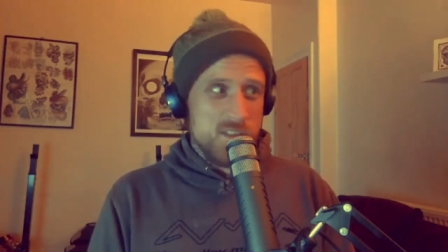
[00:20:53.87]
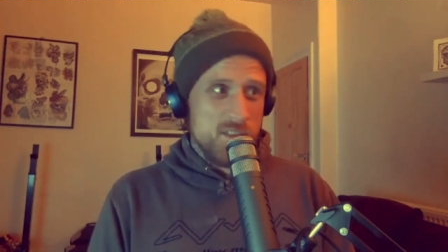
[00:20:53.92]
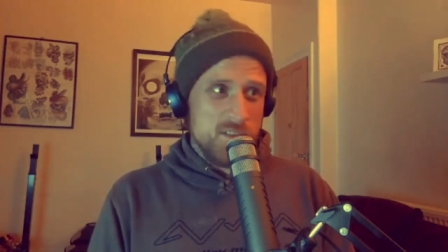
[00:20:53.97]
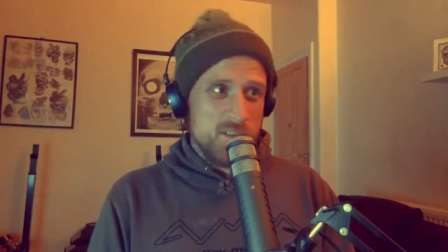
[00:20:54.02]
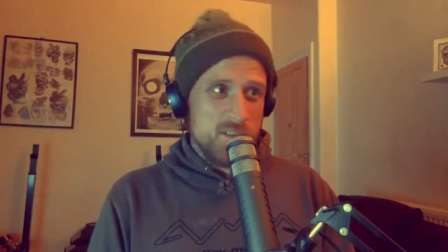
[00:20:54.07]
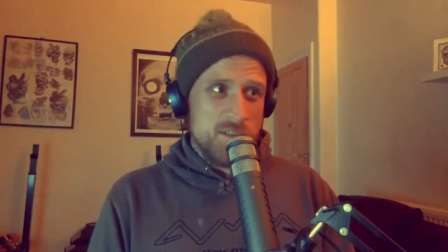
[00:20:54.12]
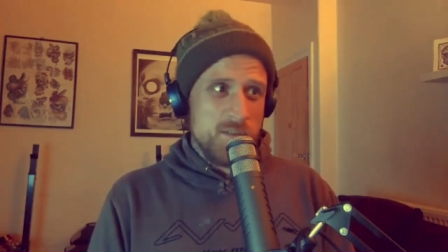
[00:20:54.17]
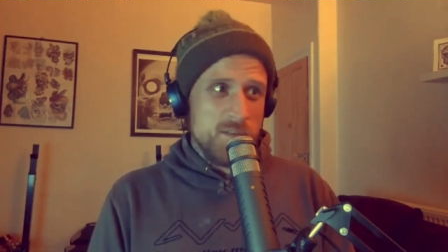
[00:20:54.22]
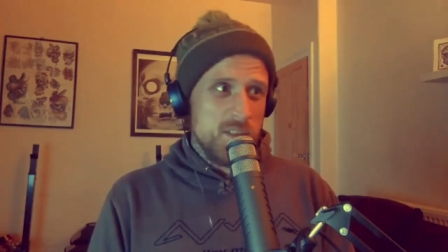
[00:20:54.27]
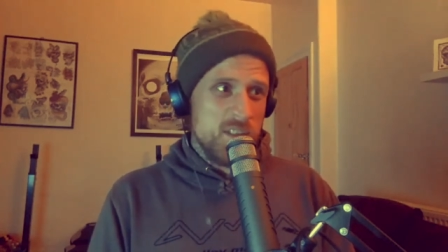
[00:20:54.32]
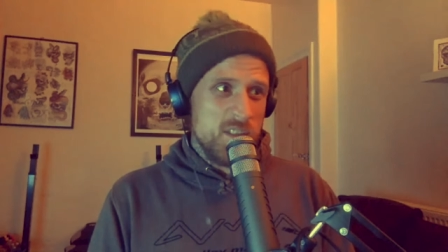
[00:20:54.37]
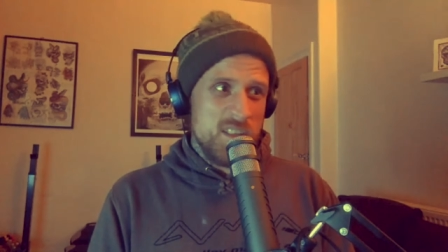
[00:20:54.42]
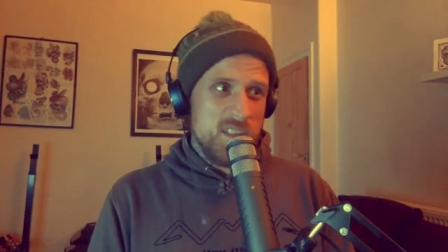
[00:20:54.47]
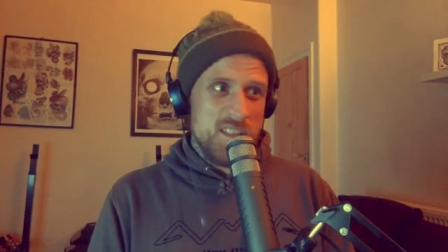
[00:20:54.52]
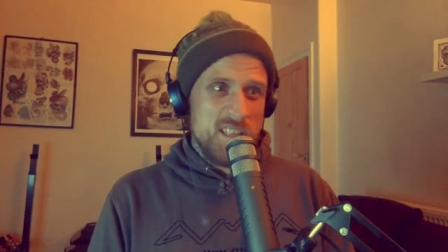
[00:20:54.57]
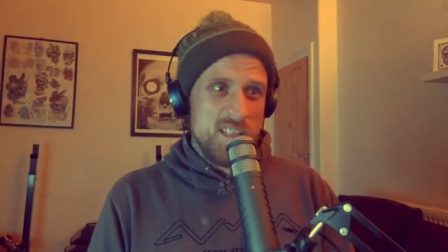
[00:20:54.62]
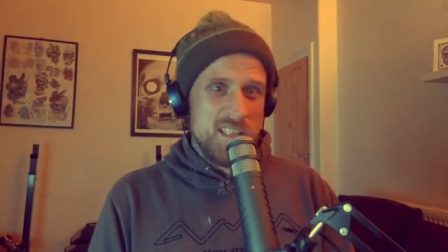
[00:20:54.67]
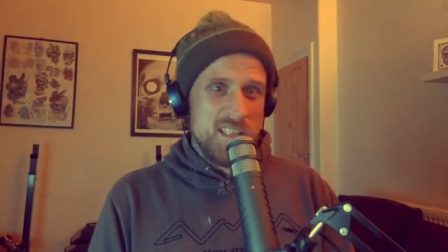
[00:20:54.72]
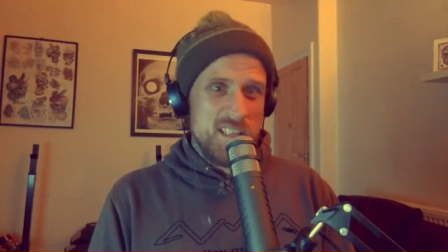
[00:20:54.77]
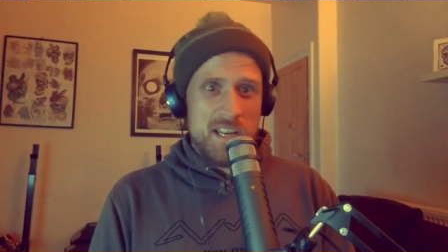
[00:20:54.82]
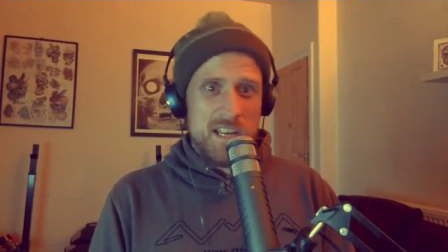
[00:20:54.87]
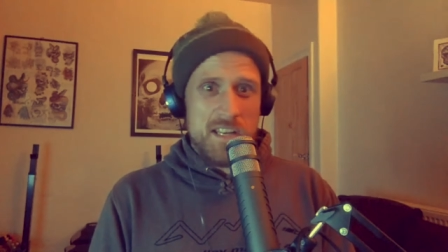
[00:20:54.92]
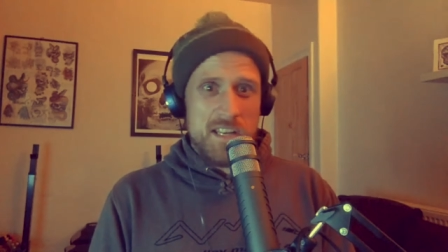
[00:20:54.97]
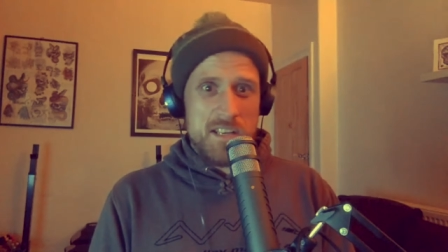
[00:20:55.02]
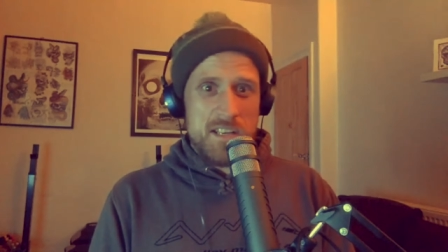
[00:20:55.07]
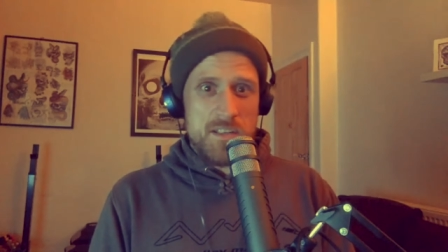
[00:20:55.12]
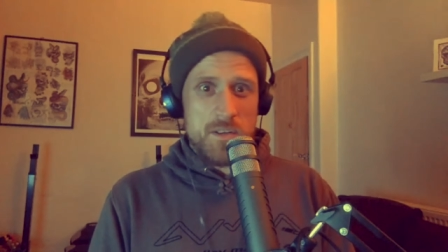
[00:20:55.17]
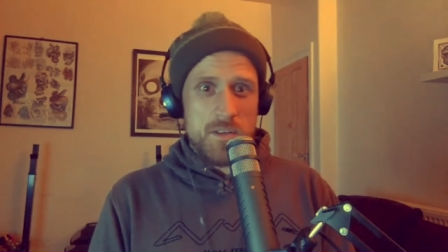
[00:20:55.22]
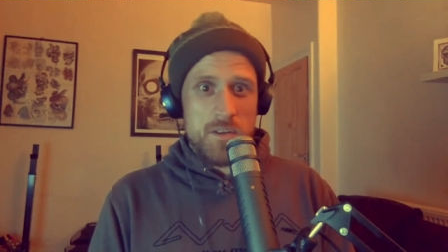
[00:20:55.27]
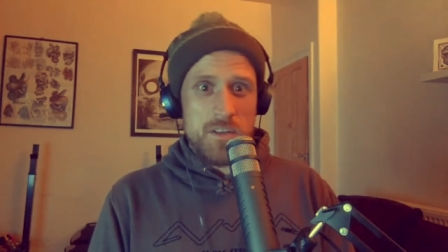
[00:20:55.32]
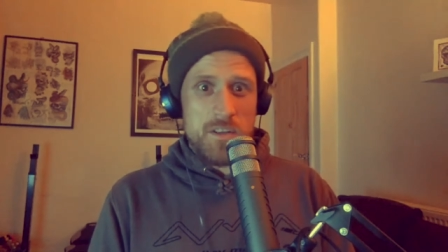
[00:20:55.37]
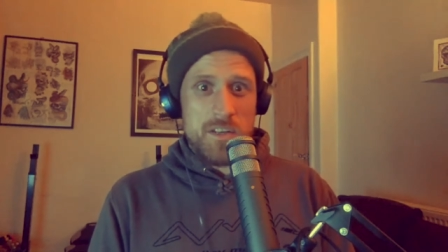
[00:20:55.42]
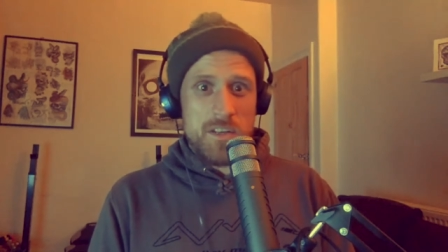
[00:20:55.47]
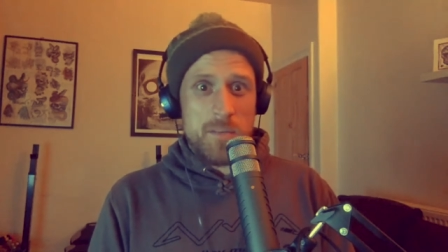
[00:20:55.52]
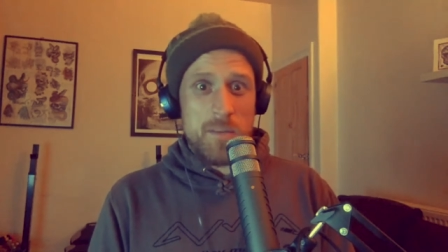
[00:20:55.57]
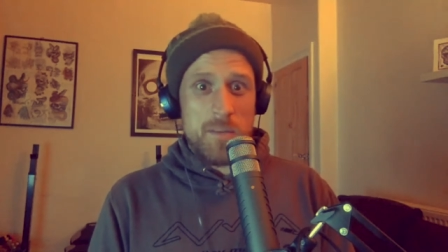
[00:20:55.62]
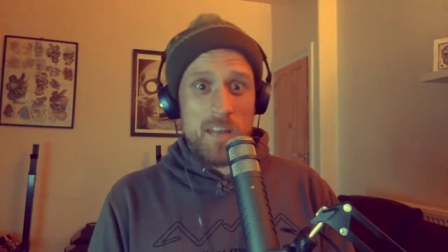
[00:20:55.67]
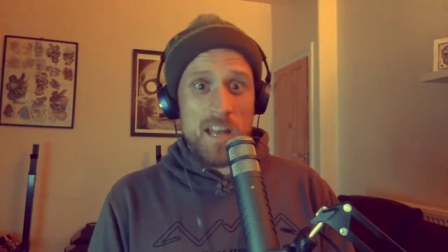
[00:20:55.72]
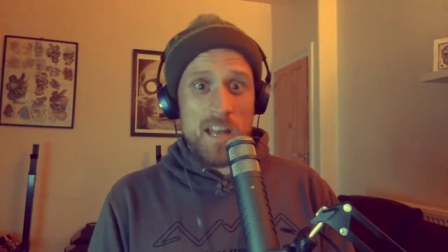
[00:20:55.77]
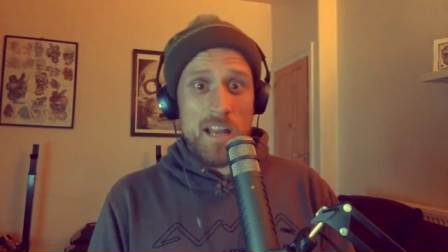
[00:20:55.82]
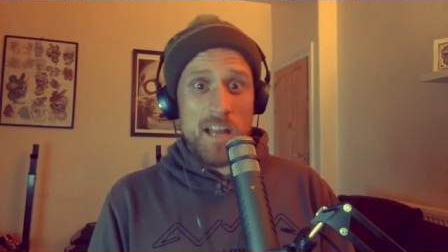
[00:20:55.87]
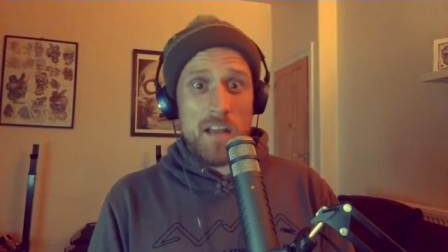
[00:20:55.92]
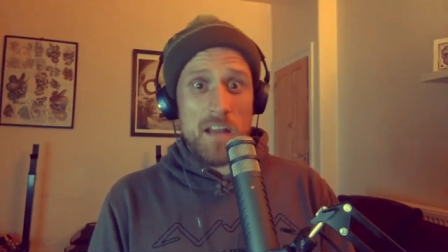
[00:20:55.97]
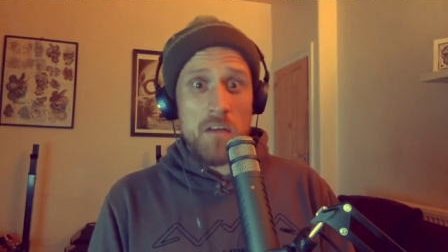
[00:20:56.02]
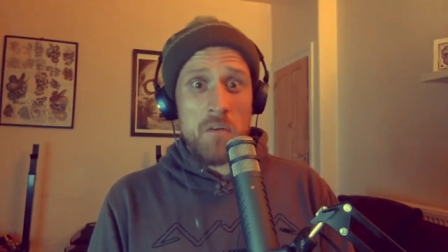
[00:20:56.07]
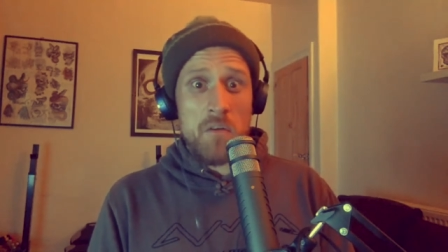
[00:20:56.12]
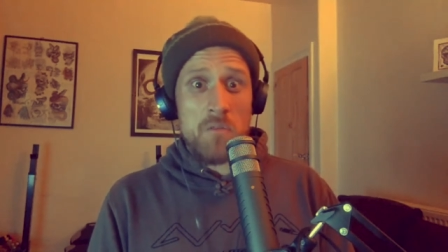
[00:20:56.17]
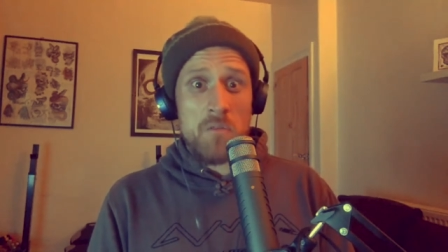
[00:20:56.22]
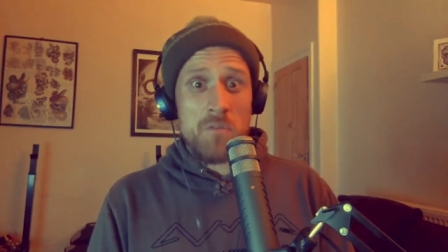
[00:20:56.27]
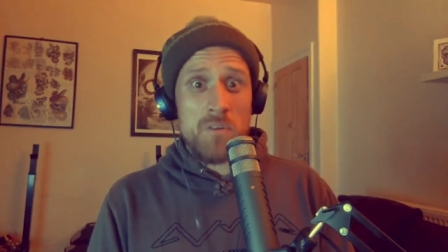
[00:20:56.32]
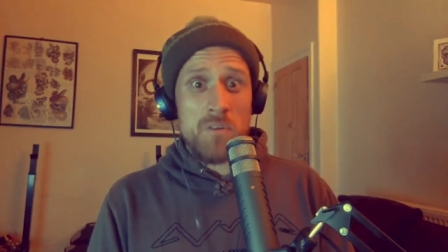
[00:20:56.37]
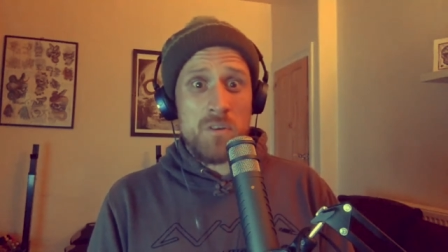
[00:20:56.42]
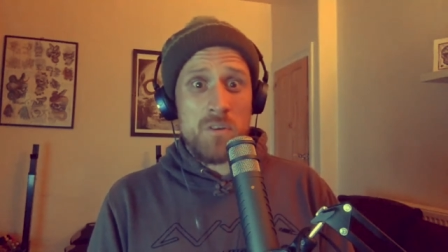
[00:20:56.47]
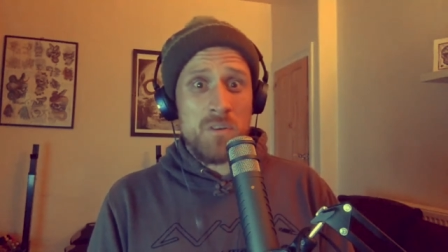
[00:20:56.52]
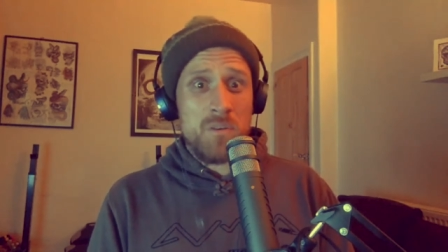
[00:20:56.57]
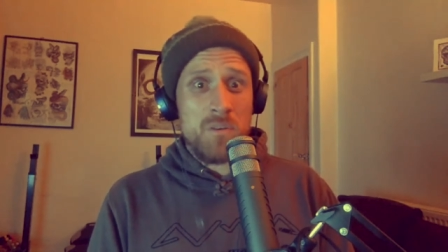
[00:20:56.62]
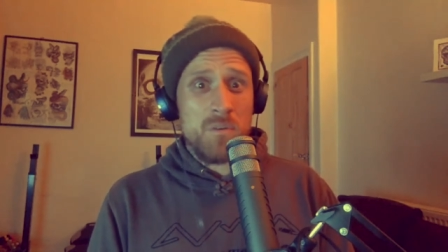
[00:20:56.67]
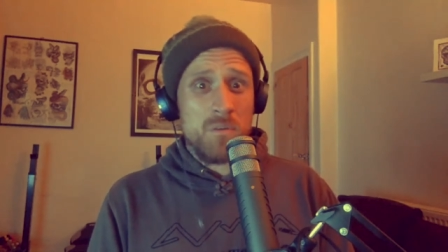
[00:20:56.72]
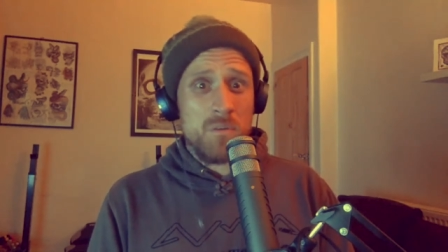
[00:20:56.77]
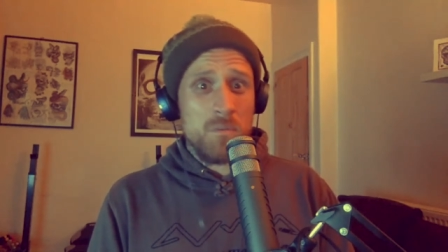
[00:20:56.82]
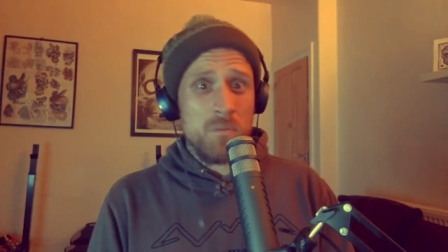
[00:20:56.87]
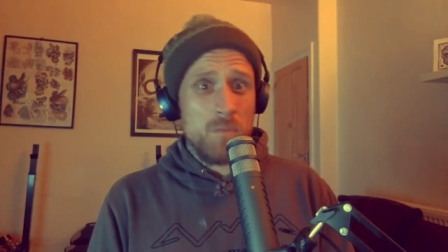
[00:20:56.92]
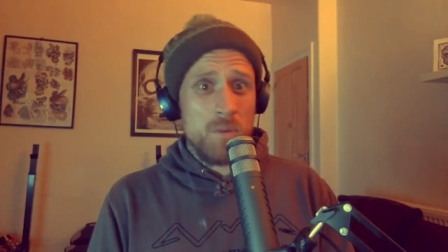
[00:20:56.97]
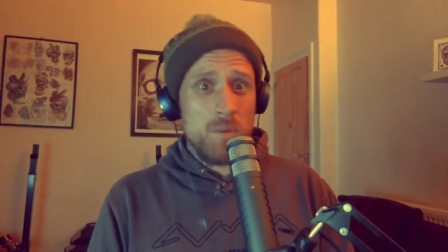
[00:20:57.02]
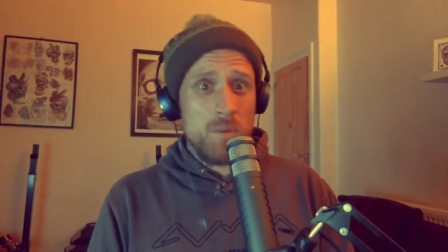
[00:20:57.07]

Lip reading: so something that you did 10 years ago, you're going to be like, oh no,